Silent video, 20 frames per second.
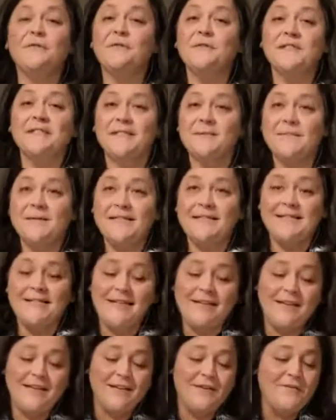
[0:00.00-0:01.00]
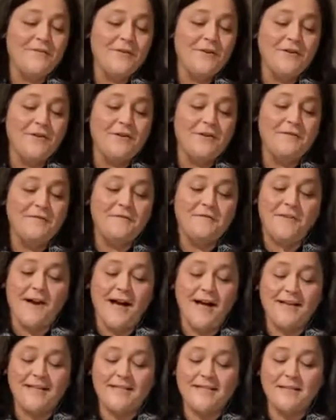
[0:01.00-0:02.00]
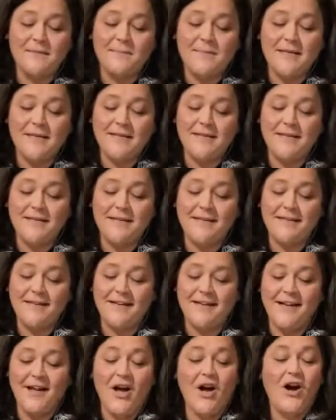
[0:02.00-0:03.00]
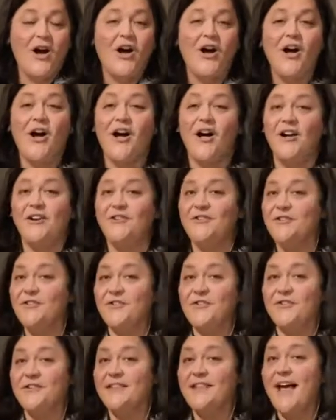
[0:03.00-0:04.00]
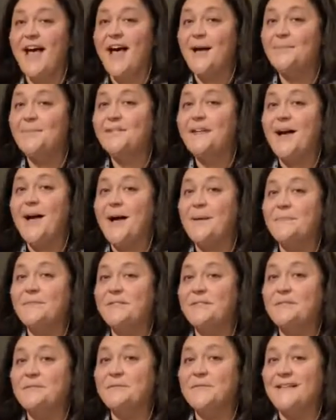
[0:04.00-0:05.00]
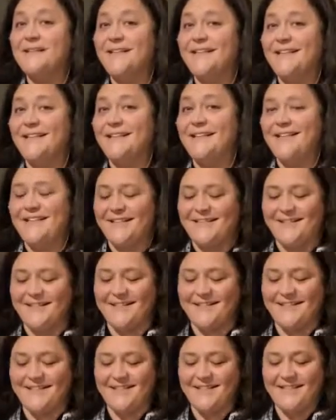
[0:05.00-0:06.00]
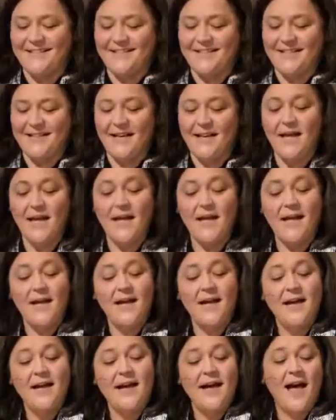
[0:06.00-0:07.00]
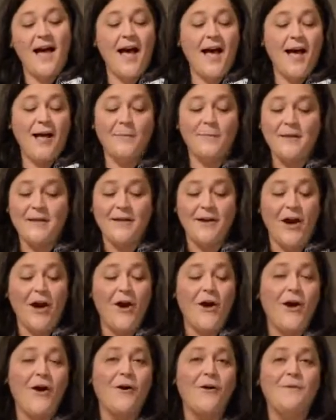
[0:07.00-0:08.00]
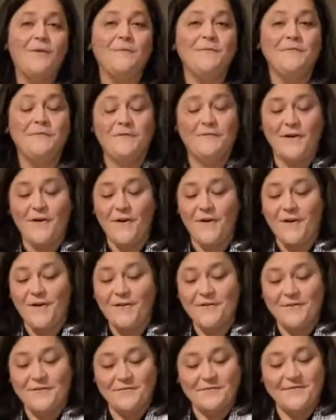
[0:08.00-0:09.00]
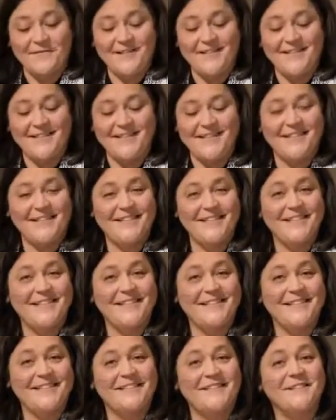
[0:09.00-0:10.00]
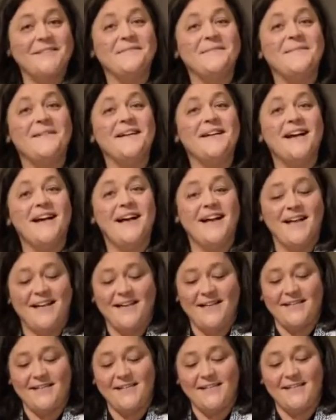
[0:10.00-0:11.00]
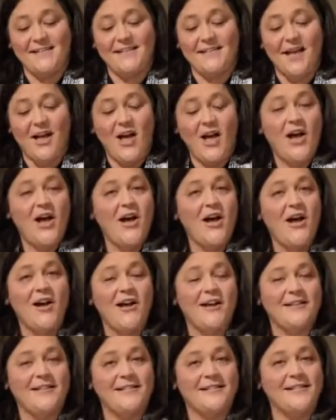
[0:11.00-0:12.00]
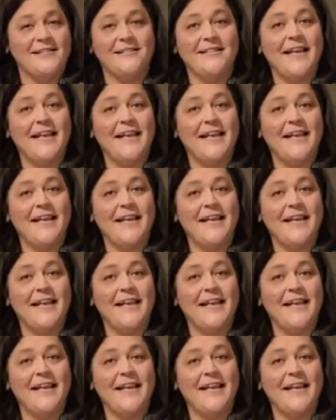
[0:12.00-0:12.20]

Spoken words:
Christmas Eve, you'll find me on your laptop screen. I'll be home for Christmas on a